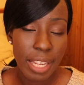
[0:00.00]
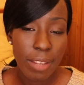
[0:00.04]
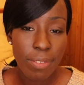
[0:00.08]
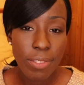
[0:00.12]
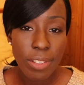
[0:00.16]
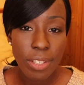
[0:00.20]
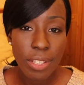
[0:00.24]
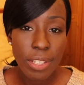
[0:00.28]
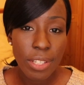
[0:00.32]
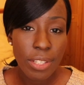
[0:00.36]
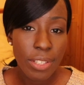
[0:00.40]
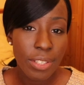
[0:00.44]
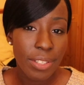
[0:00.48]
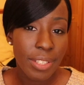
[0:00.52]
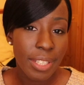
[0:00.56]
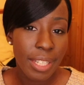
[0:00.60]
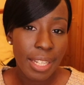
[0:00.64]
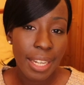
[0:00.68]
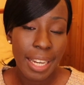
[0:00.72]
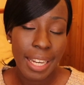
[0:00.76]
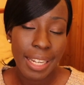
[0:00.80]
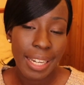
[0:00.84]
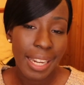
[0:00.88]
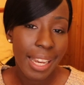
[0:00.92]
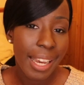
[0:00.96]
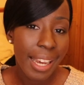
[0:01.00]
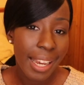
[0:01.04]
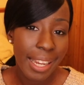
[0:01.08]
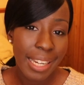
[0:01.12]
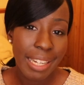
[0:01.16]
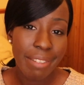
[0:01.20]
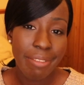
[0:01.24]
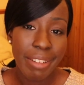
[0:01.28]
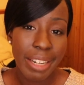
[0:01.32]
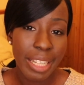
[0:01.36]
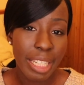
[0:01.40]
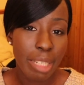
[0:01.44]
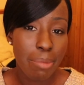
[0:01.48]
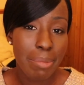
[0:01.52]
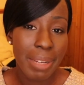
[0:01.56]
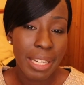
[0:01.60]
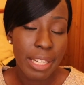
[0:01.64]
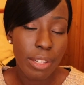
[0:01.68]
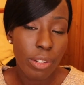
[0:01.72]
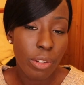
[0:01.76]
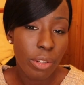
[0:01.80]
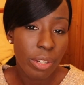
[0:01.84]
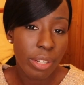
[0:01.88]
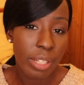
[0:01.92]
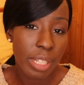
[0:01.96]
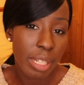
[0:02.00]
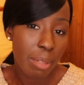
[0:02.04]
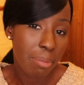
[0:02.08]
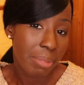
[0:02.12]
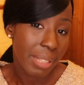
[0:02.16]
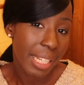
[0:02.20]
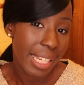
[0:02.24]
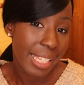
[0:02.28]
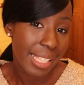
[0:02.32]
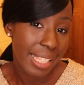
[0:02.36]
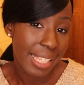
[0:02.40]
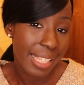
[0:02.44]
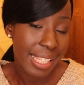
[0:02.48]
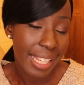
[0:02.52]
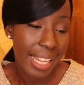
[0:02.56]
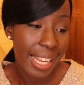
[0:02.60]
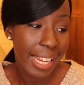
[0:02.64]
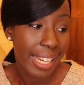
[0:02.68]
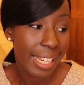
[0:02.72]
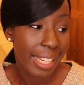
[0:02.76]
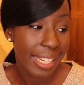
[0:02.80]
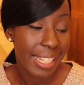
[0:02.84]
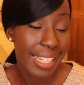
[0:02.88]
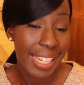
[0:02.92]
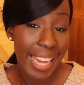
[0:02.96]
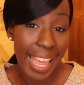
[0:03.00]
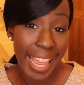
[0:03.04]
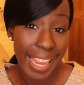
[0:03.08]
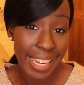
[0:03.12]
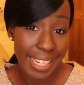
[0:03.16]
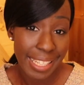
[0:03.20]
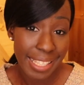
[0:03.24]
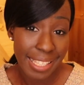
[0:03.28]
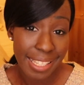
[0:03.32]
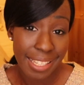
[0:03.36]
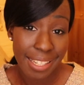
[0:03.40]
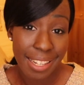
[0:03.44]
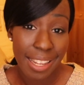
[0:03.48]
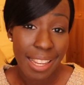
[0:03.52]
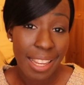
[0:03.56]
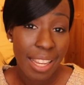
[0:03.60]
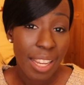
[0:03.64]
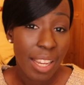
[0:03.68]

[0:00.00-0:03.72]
If you're going to do that, I'd highly recommend looking at places like Next,